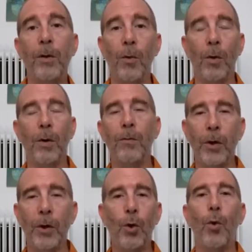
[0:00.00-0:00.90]
or
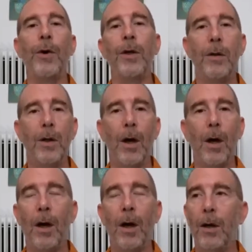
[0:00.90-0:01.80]
recorded
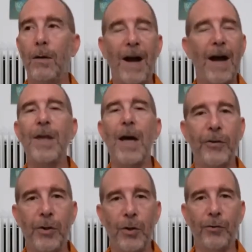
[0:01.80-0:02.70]

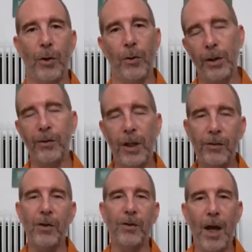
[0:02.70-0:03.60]
5,000 years ago,
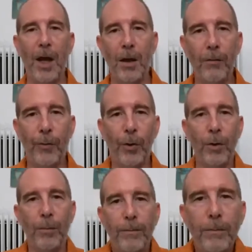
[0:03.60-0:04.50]
let's just say,
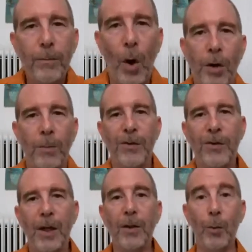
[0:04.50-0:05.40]
for
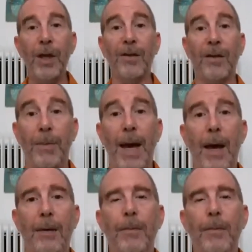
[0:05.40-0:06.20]
argument's sake, that we accept that.